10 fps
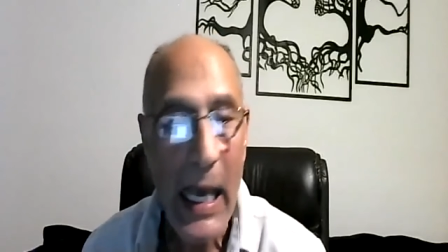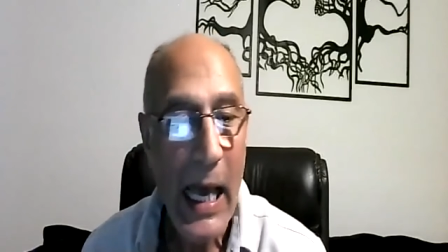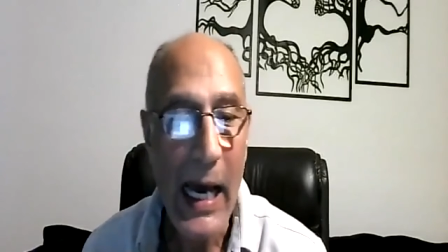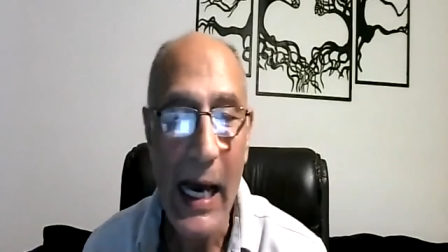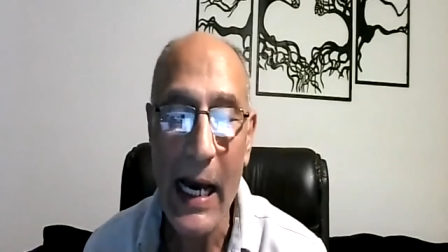
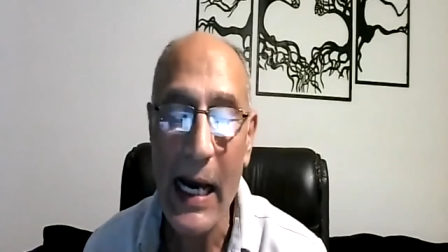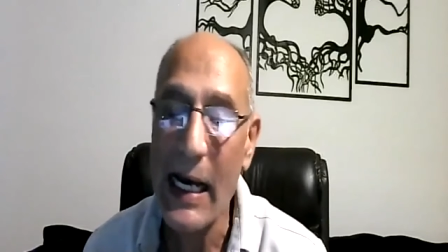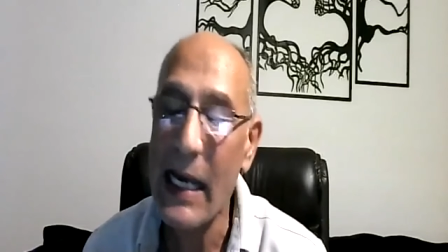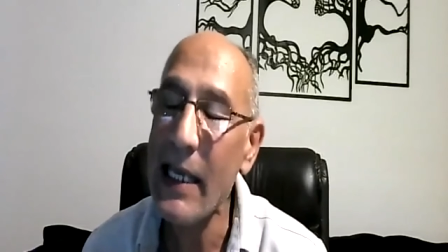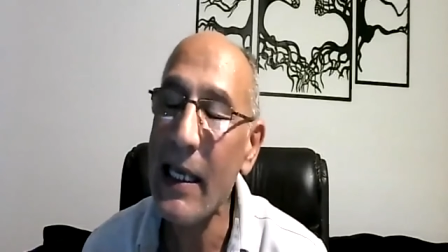Uh,
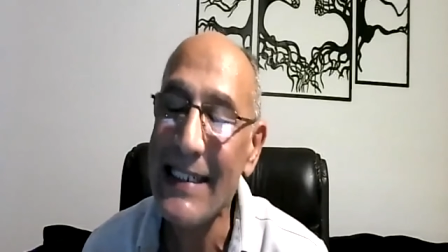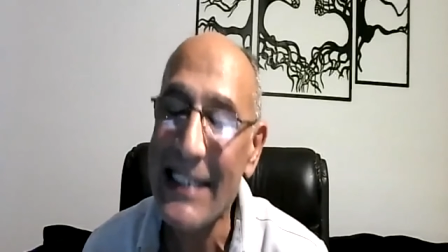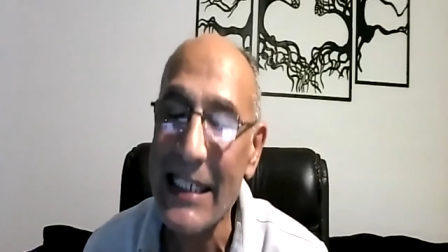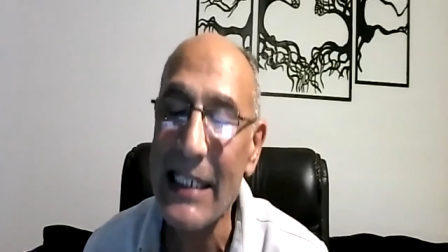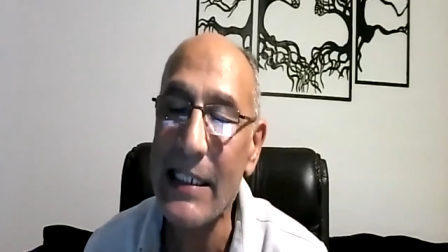
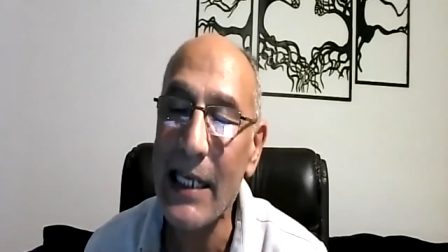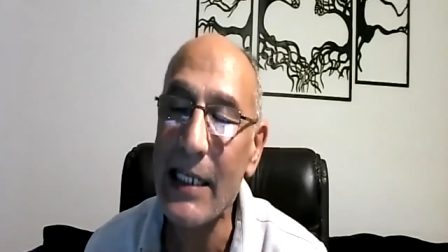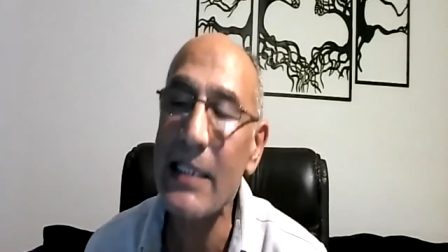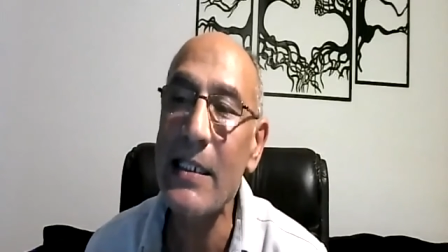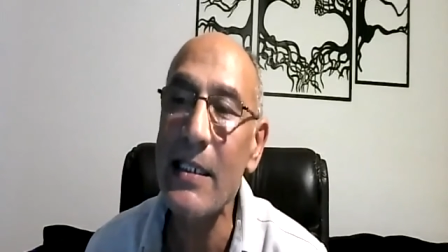indeed, it
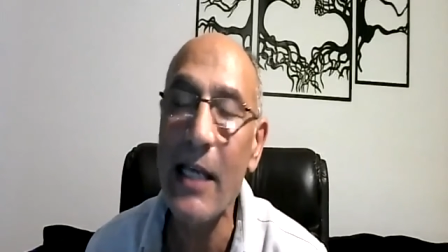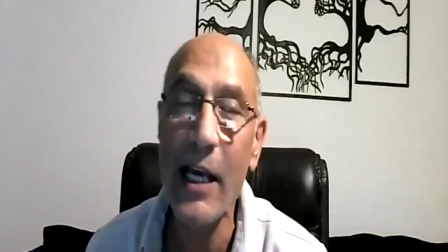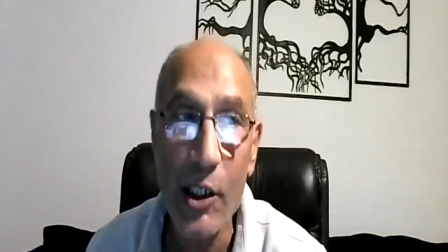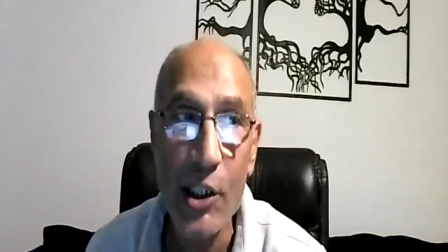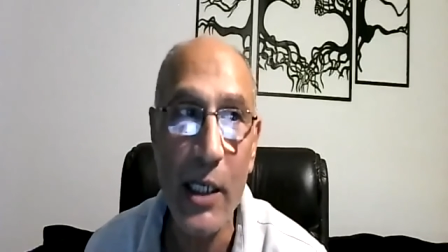is
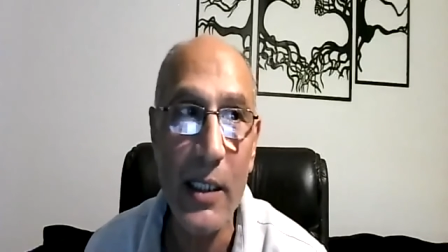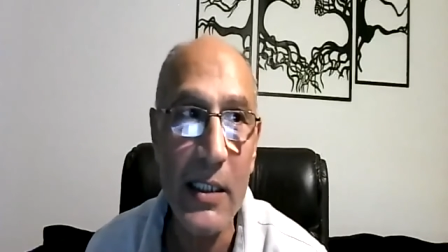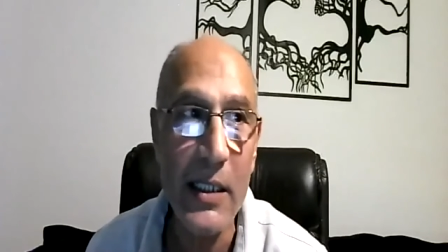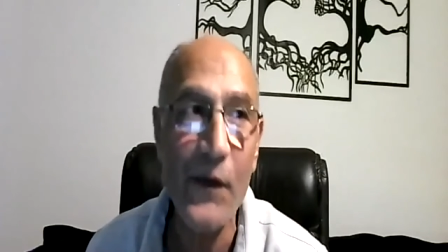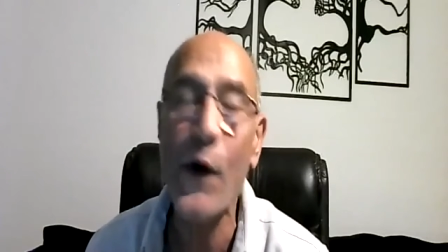urgent
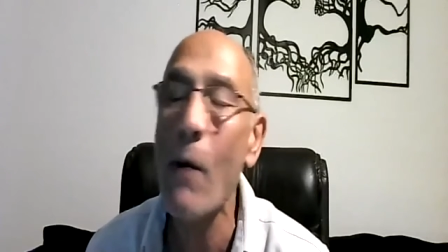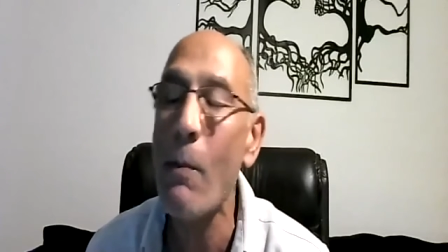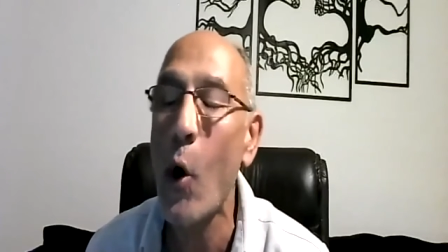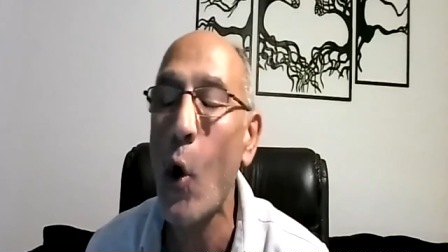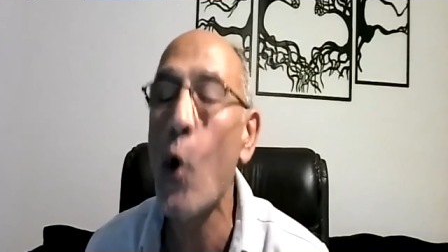from
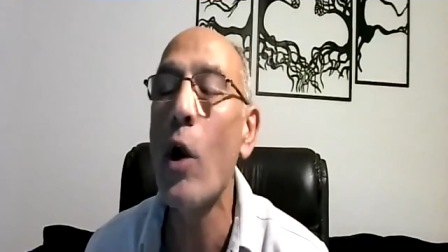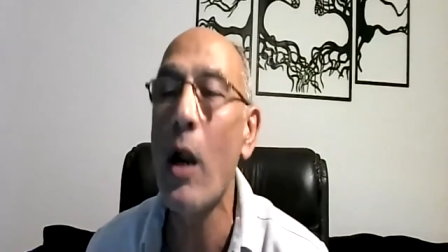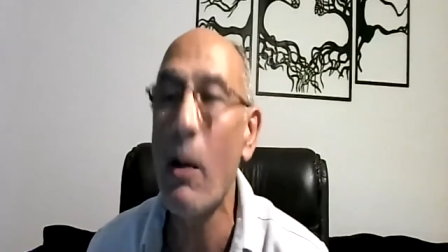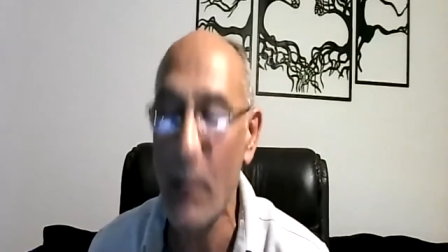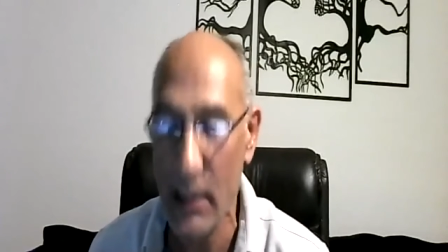all
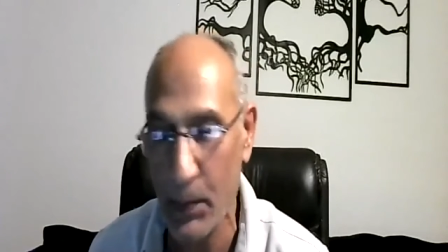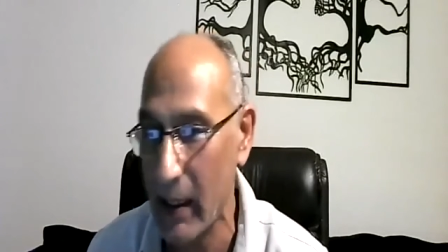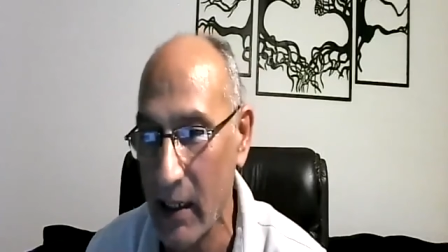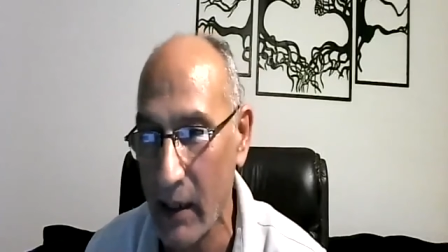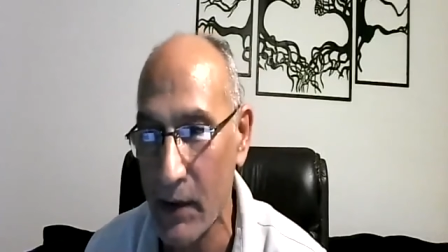
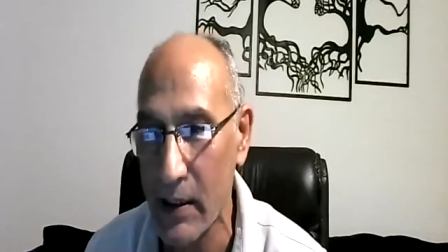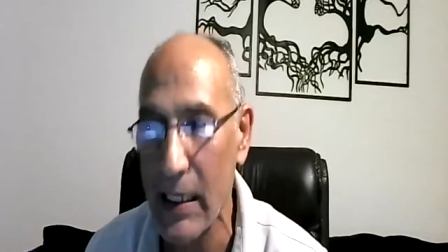perspectives,